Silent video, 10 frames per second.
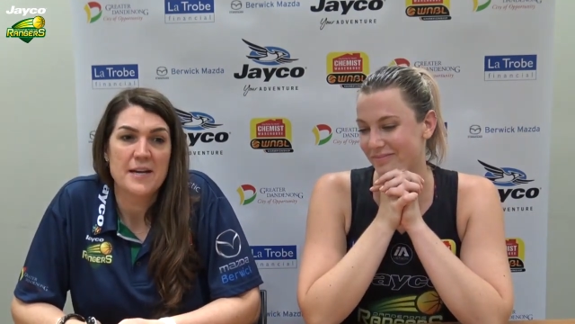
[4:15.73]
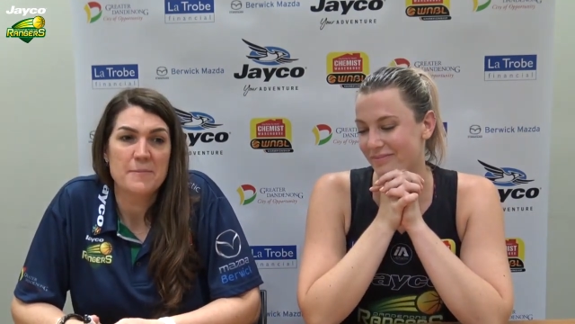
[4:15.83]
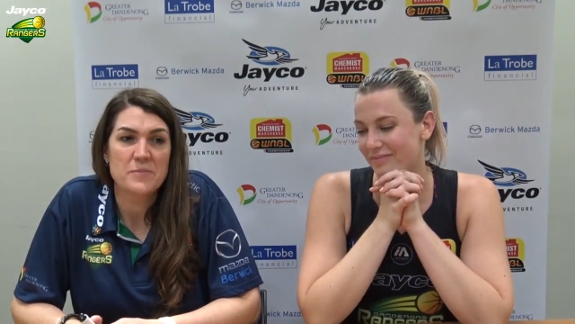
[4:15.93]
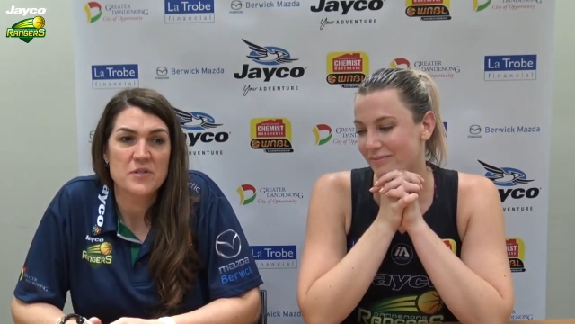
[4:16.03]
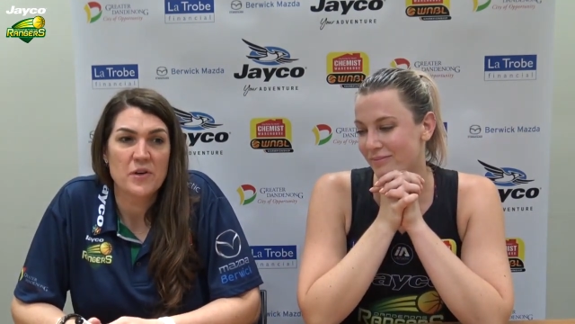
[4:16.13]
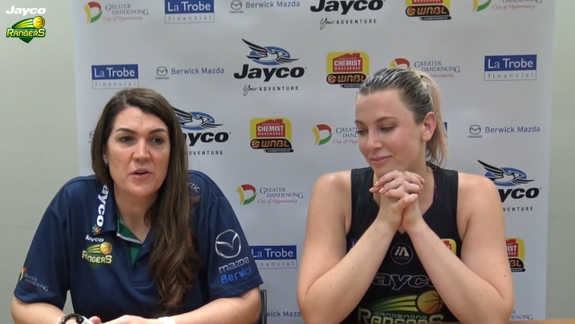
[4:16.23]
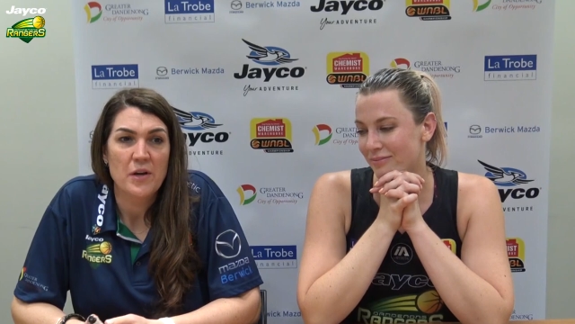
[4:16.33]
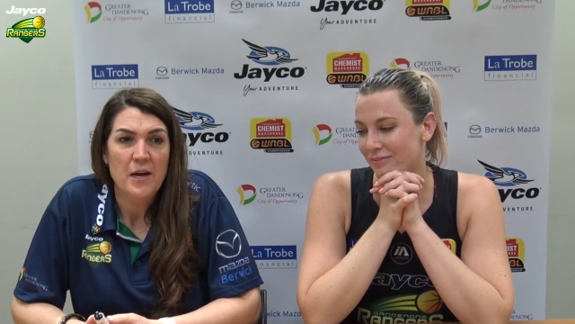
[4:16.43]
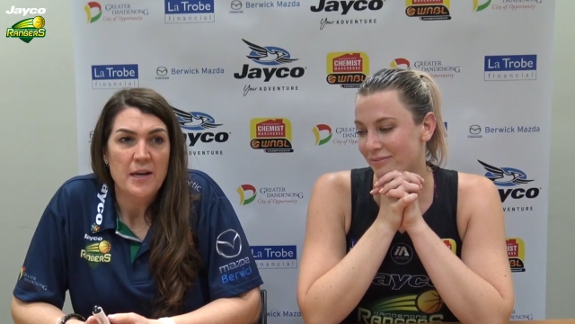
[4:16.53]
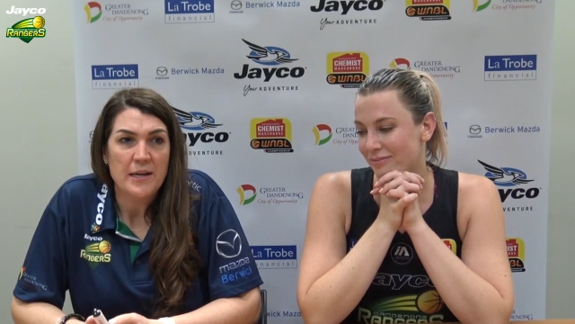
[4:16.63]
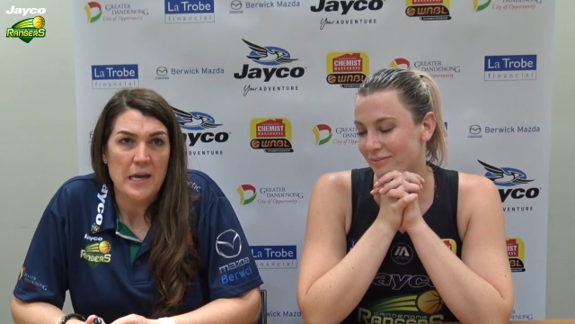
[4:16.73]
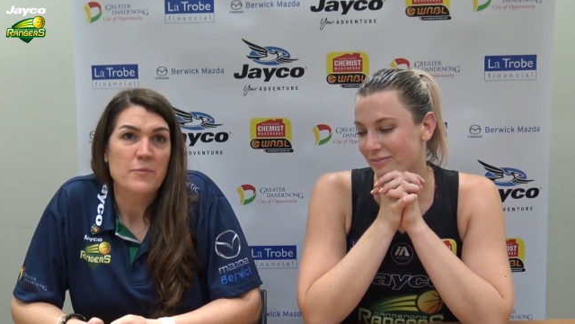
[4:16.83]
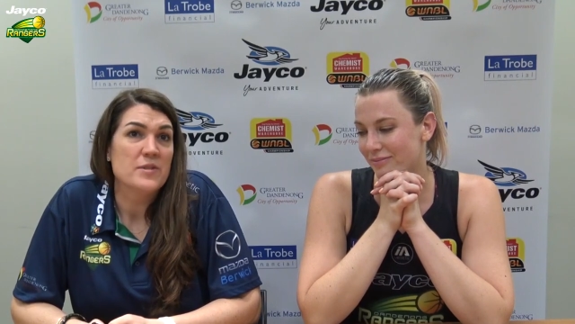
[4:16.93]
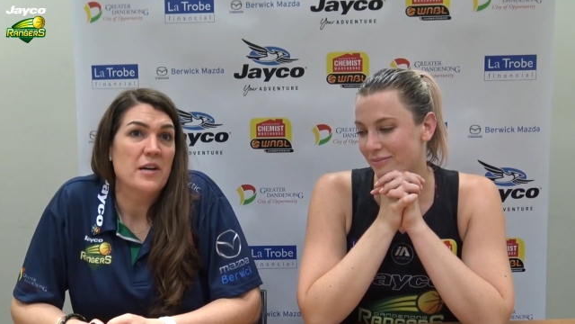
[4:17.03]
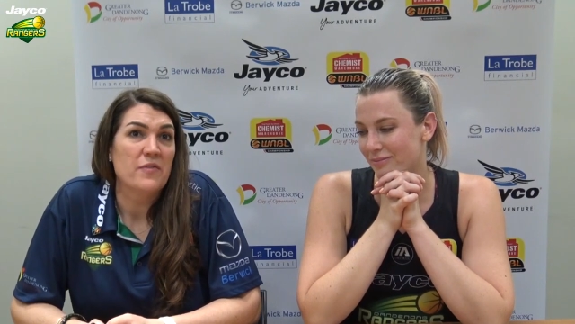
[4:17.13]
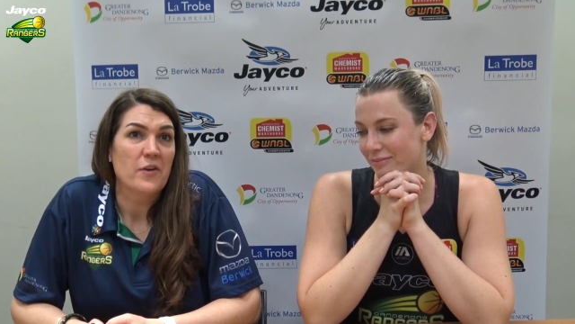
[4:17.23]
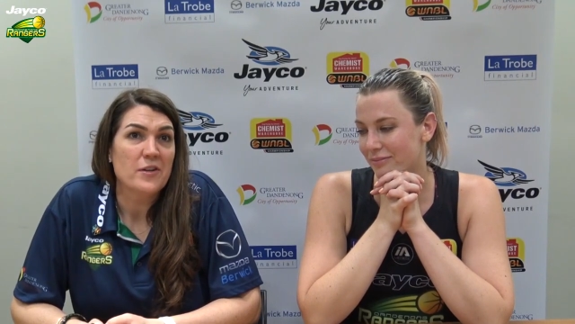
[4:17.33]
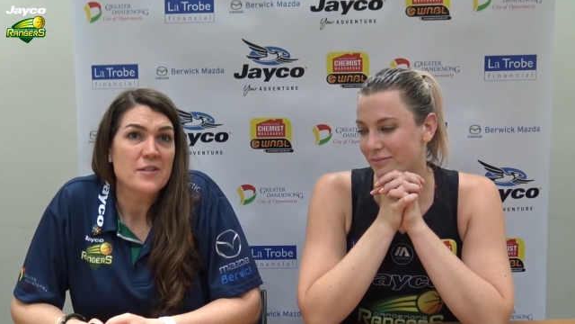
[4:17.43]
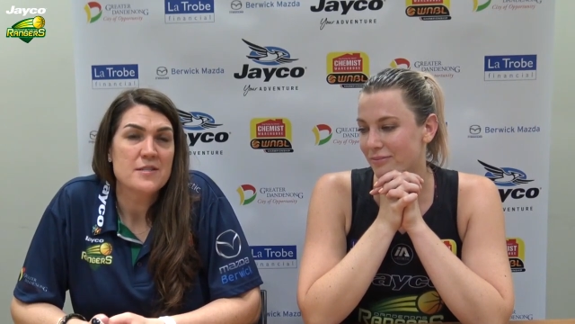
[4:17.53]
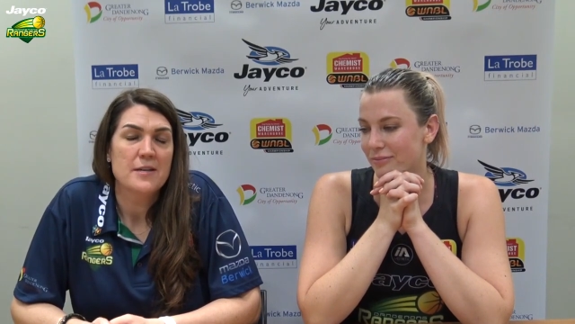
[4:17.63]
Speaker 1: Um, so Canberra's our
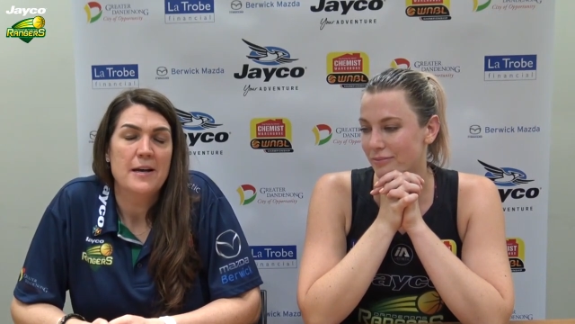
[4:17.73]
focus.